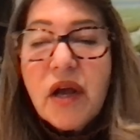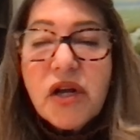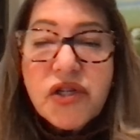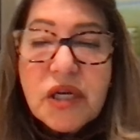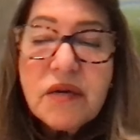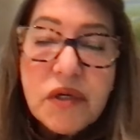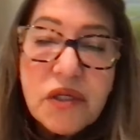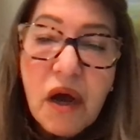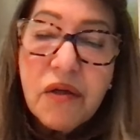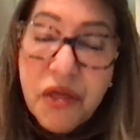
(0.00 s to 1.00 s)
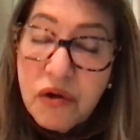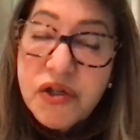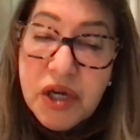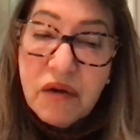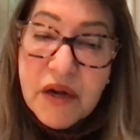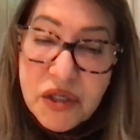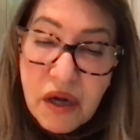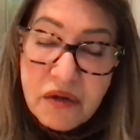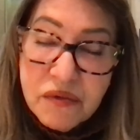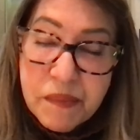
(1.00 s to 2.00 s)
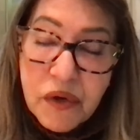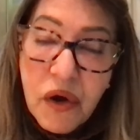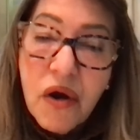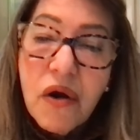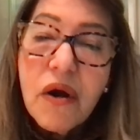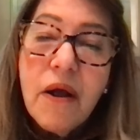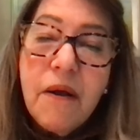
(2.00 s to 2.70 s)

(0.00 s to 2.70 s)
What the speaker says: She was a 3rd generation entrepreneur.